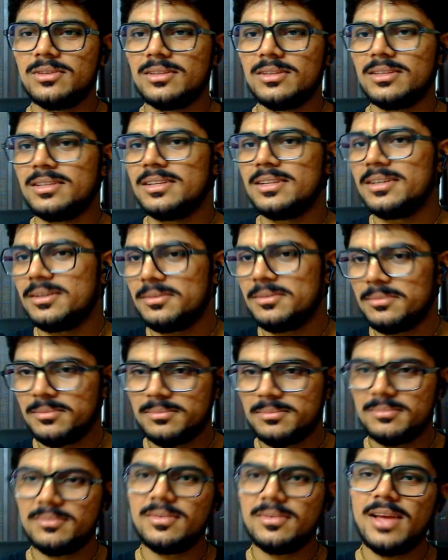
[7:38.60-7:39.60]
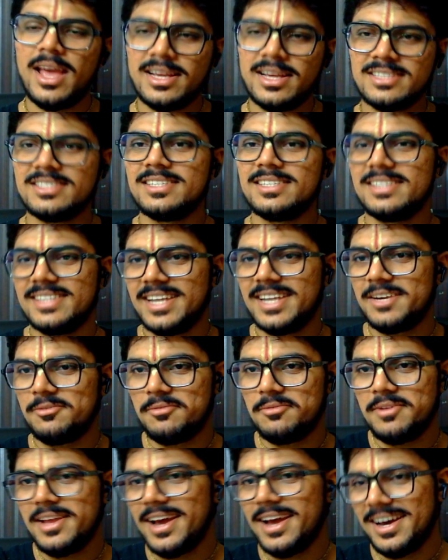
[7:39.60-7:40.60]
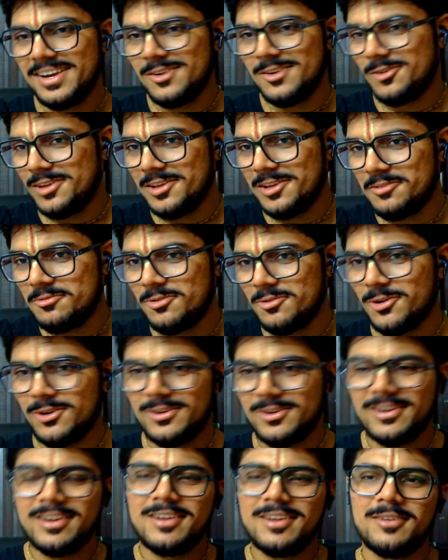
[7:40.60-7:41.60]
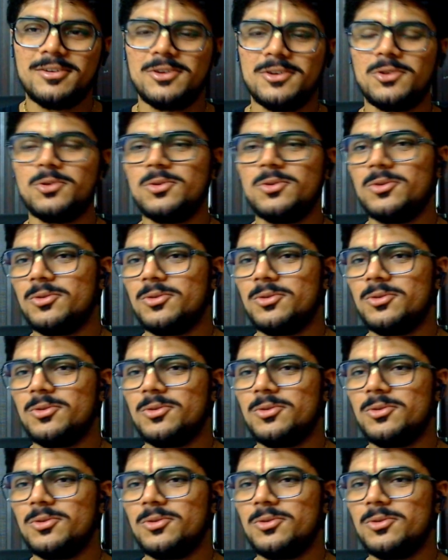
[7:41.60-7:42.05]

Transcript: the action that we are looking for to